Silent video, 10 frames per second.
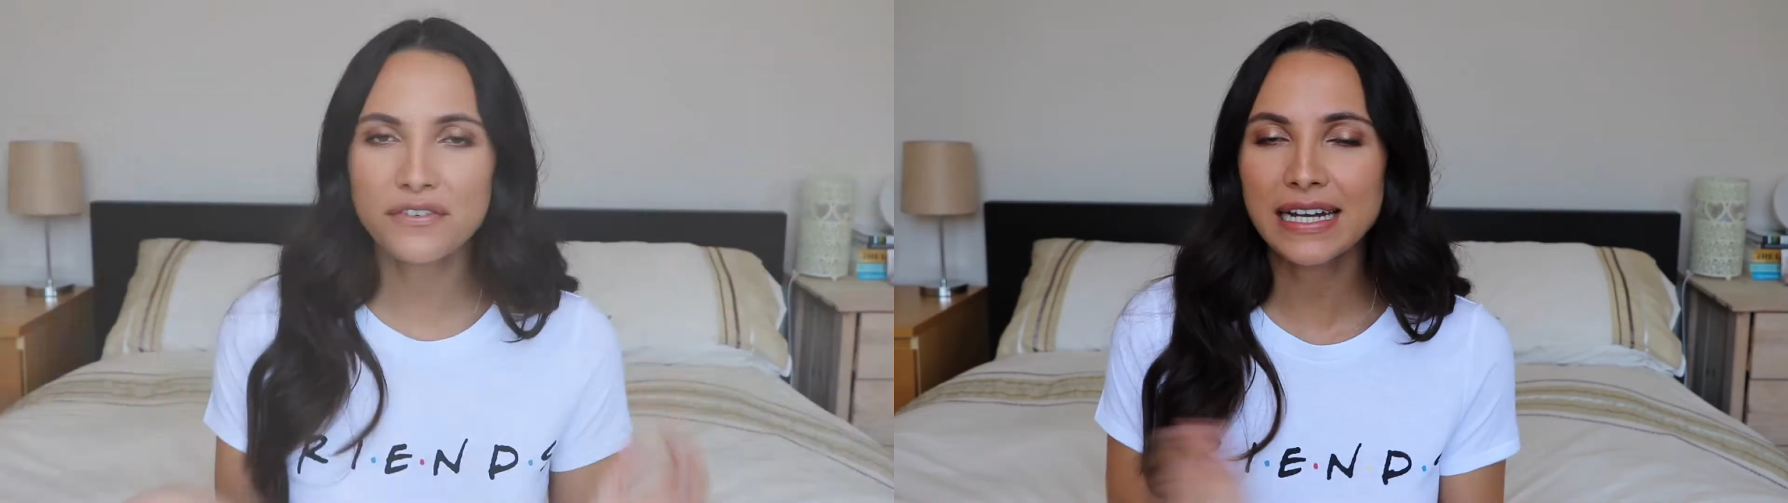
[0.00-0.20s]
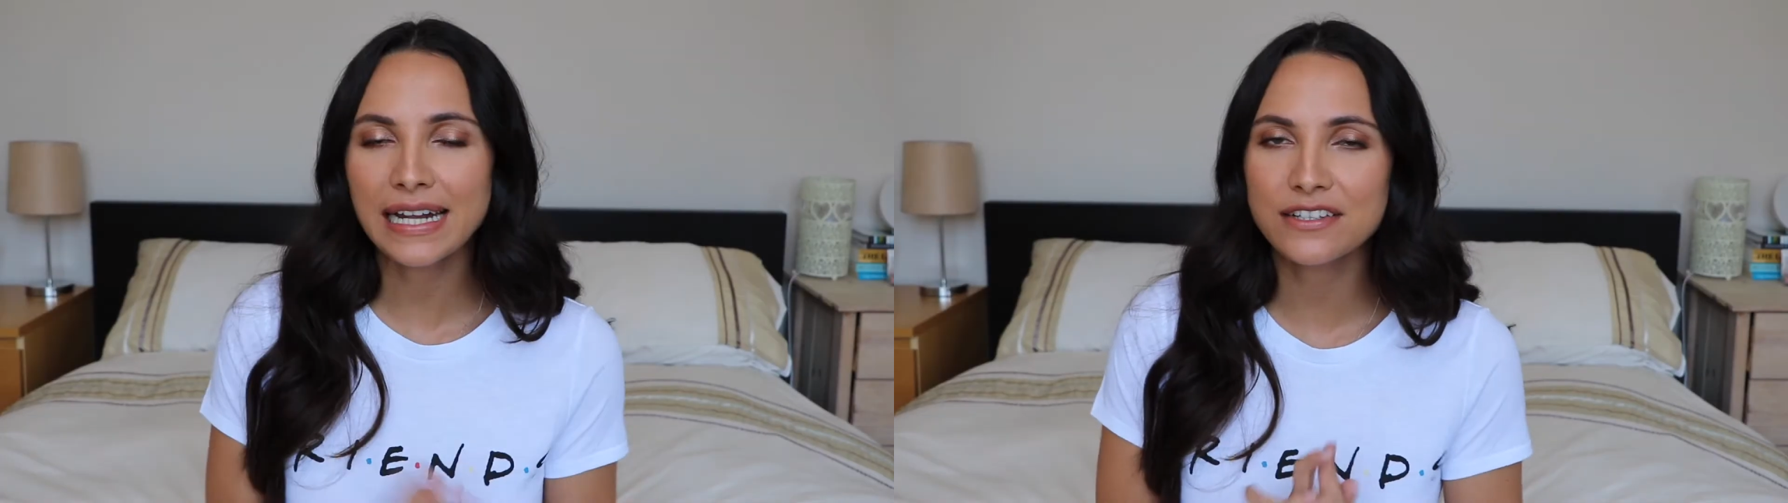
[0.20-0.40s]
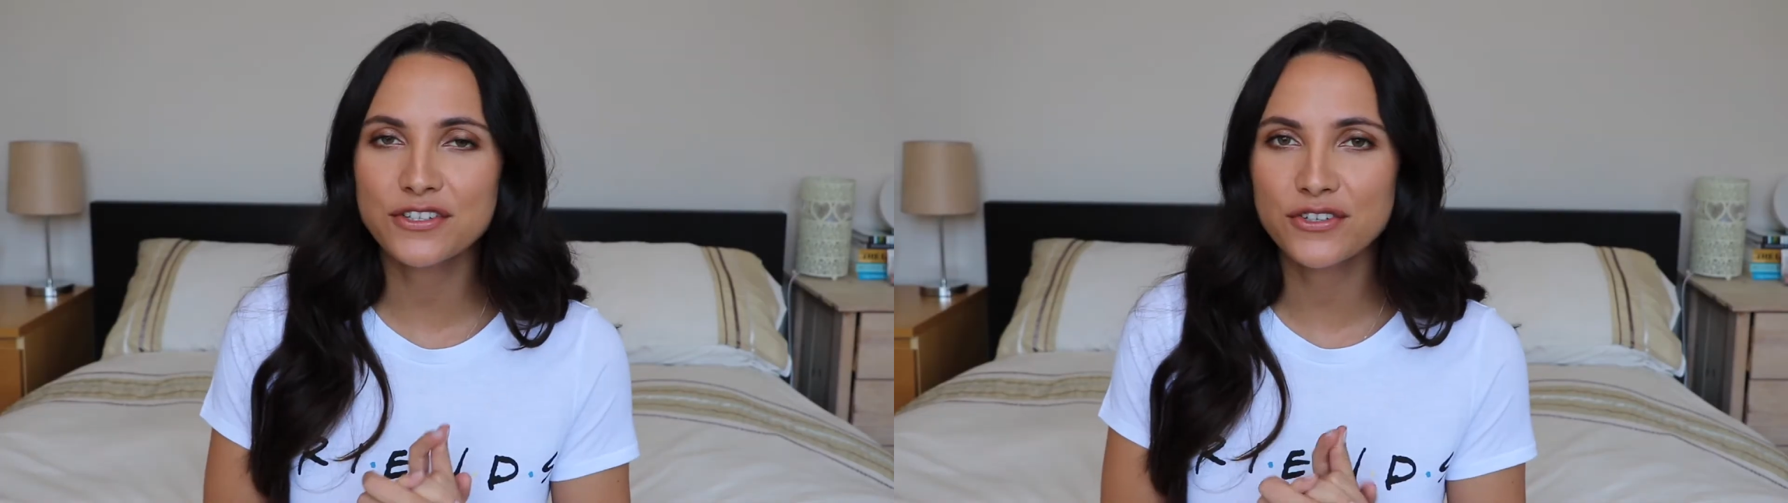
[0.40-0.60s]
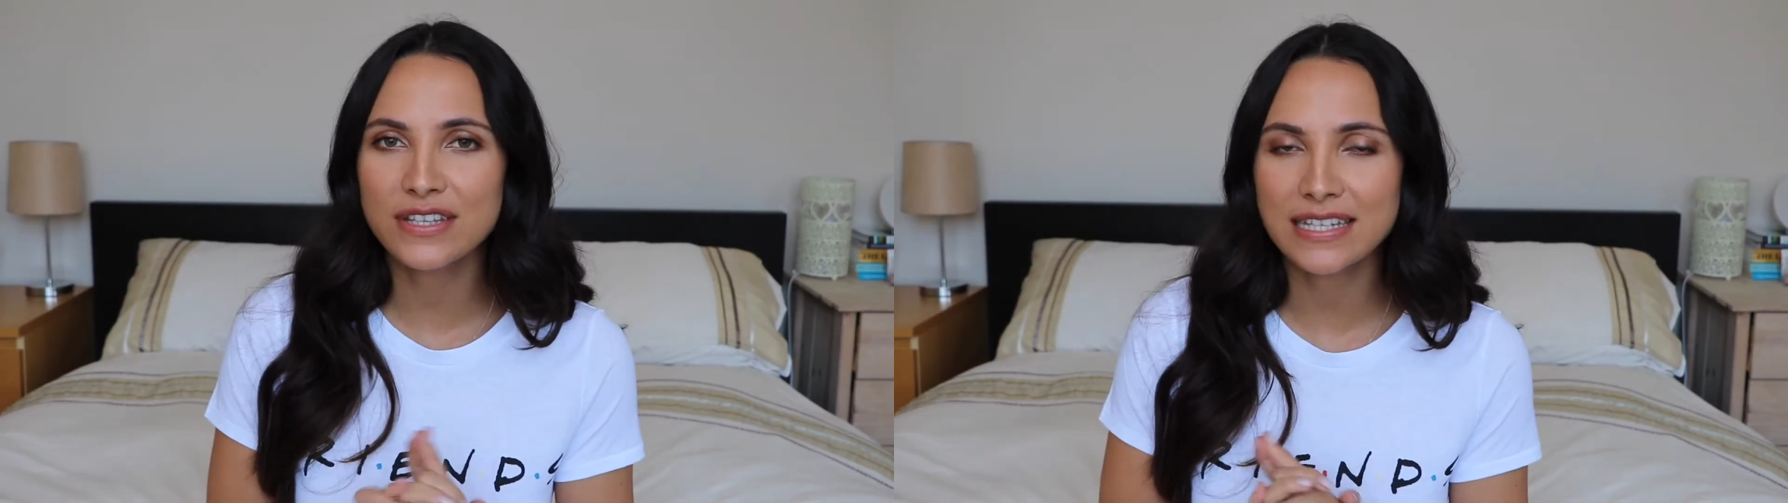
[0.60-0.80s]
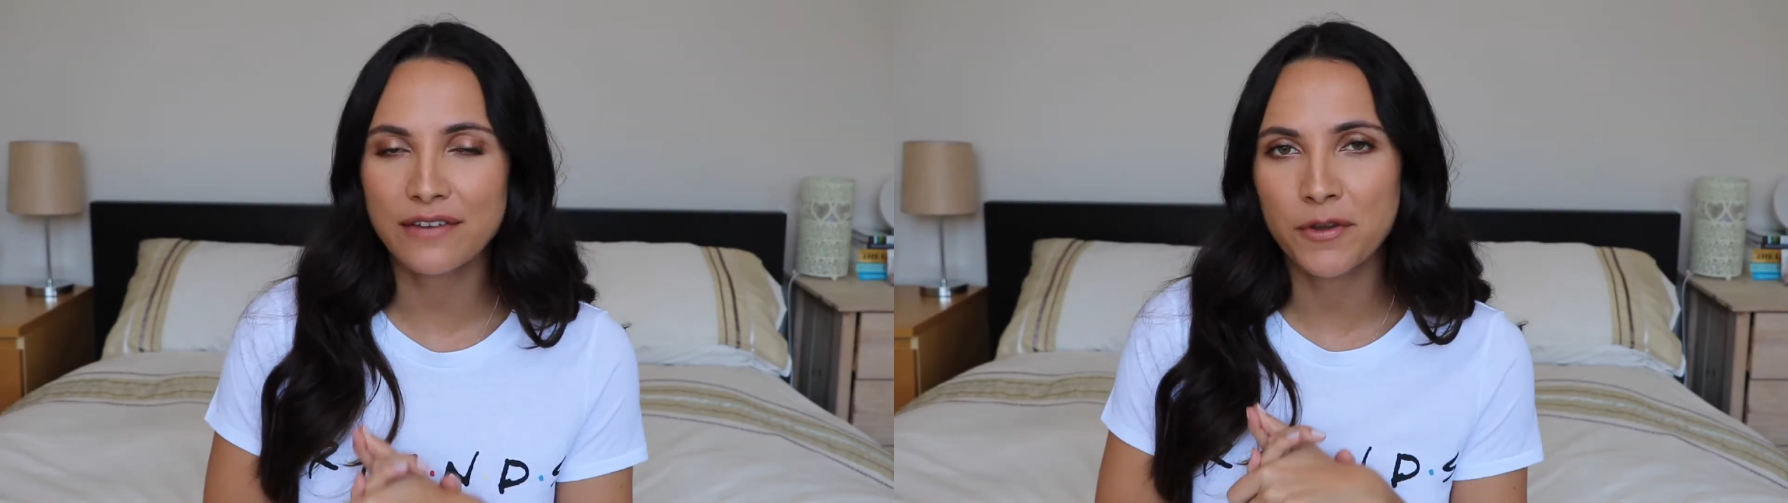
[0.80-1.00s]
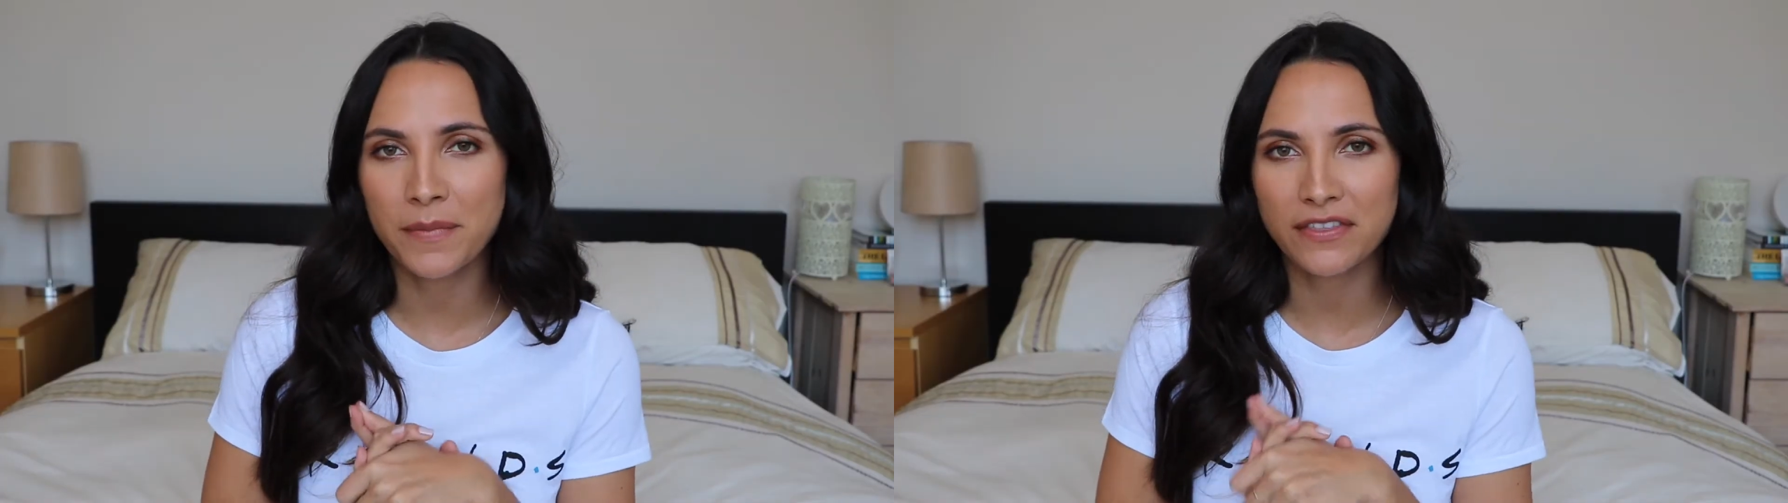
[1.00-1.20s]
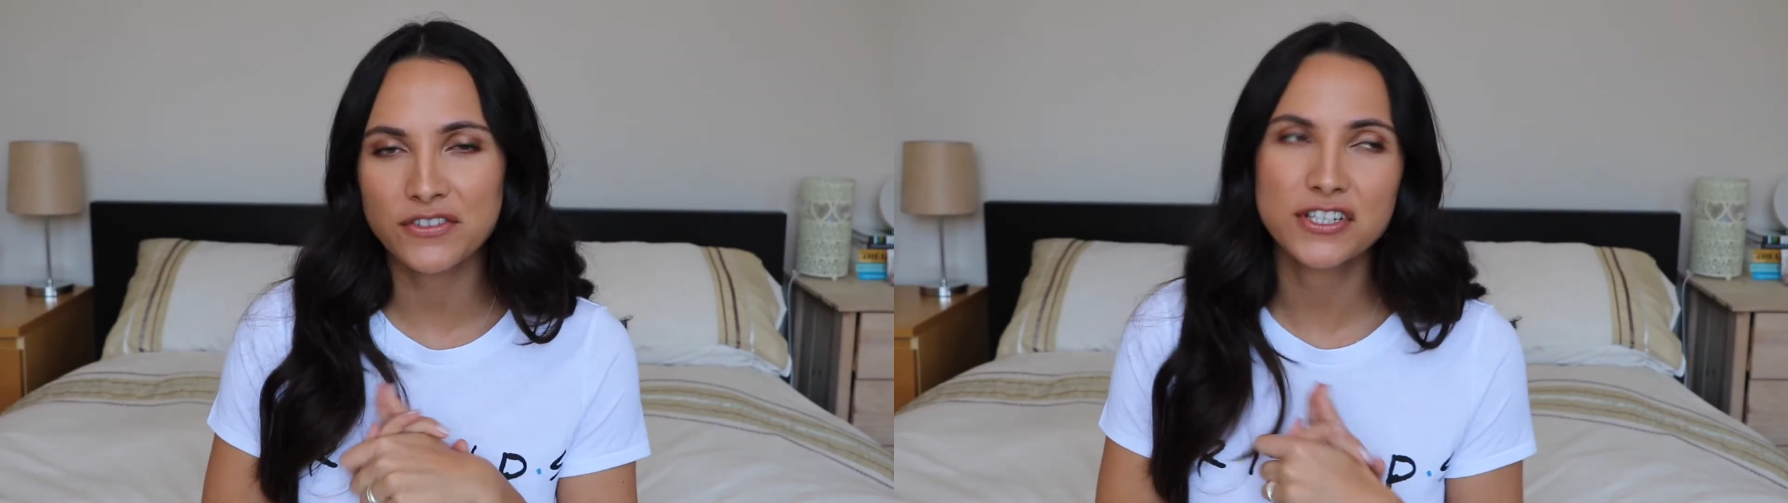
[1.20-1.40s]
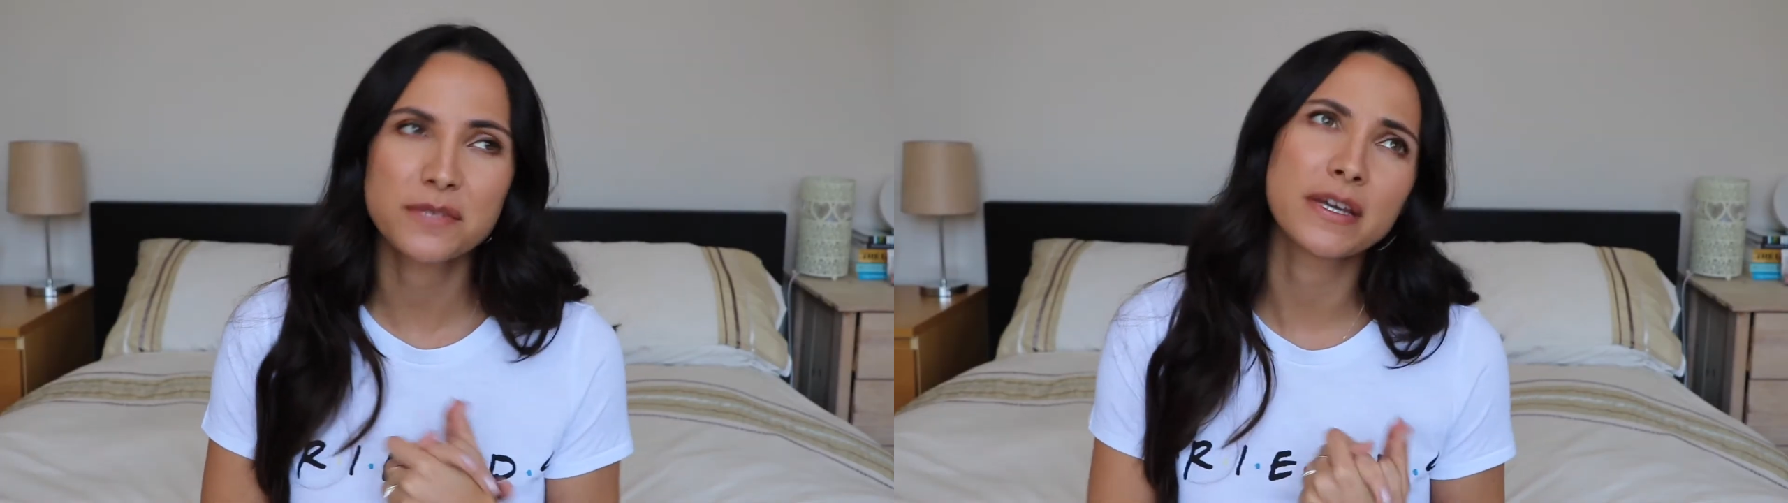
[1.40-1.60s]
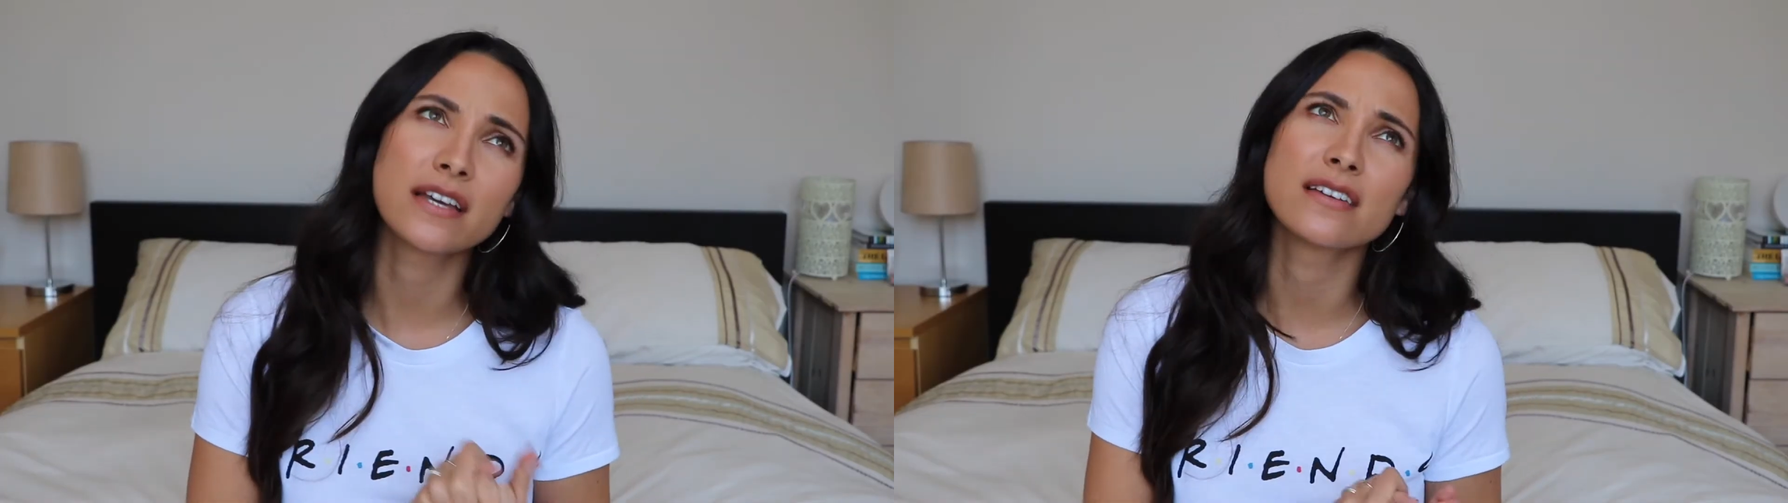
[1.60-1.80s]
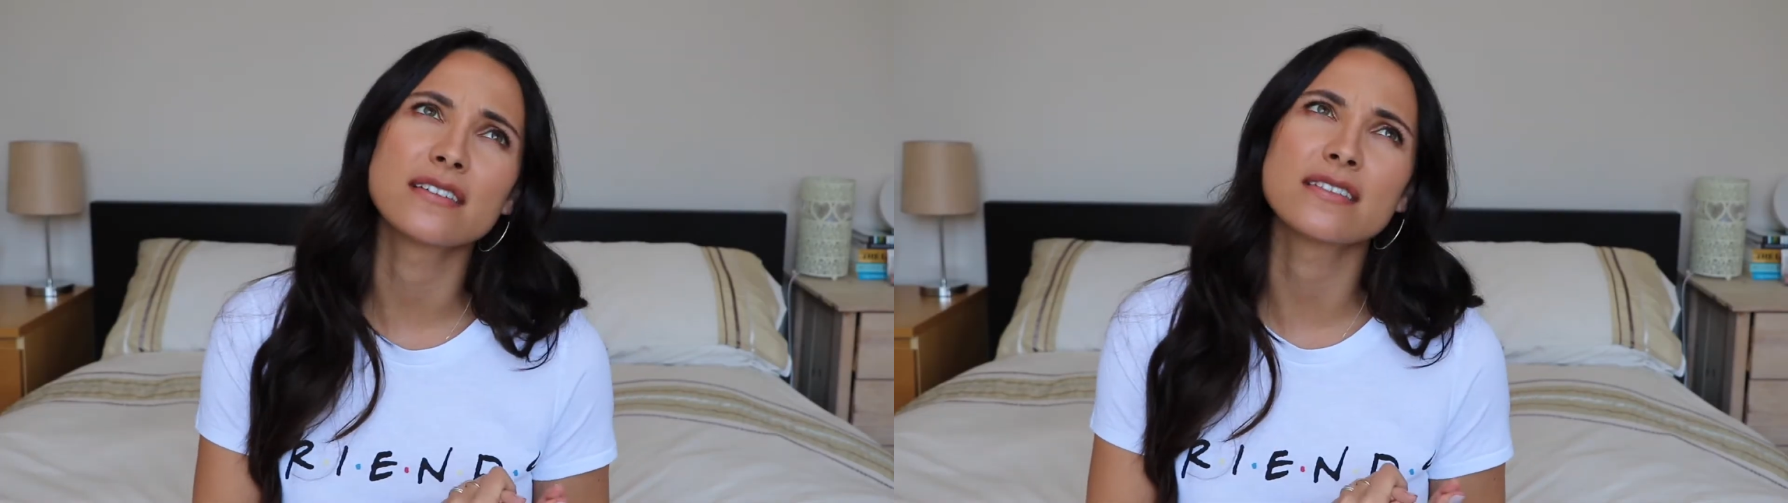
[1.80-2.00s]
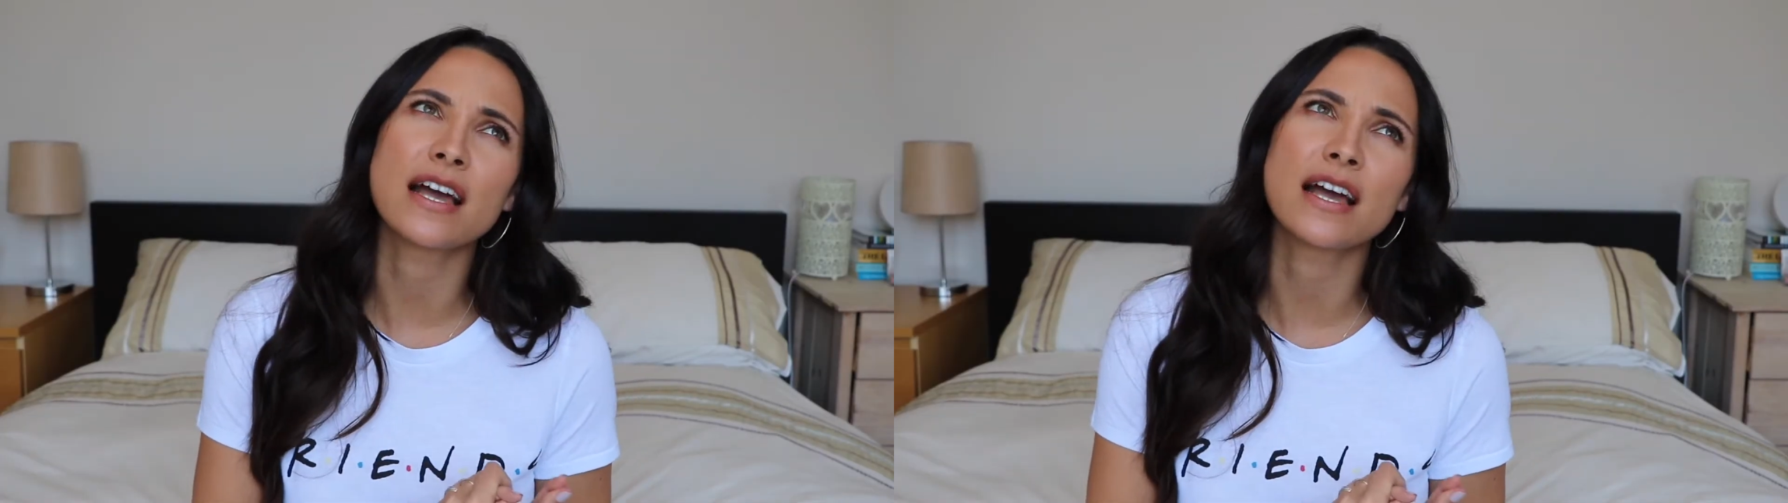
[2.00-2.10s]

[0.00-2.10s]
really like to do these every month just because